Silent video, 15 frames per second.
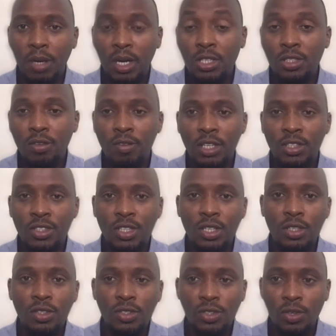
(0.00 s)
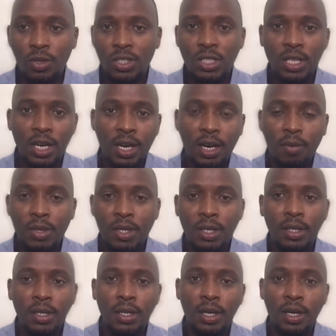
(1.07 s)
batches of vaccines. Doses are
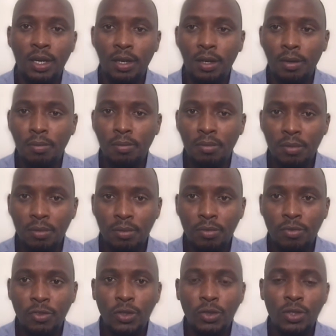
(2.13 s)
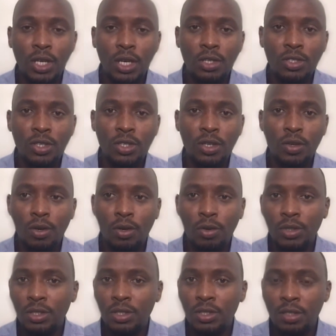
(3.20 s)
coming. A few days ago,
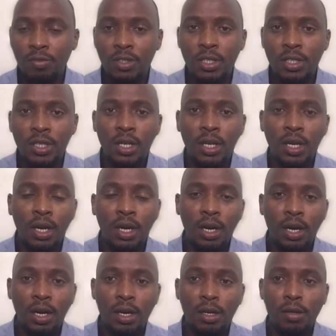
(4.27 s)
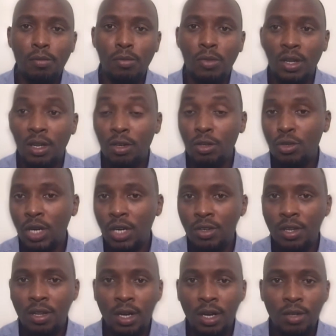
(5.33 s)
we received more than
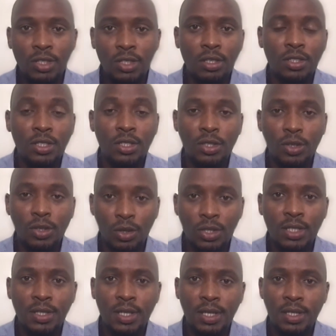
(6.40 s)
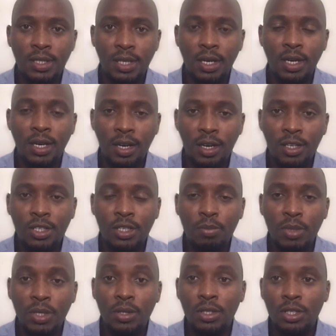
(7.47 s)
200,000 doses that are
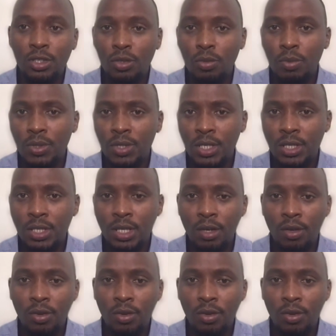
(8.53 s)
currently being distributed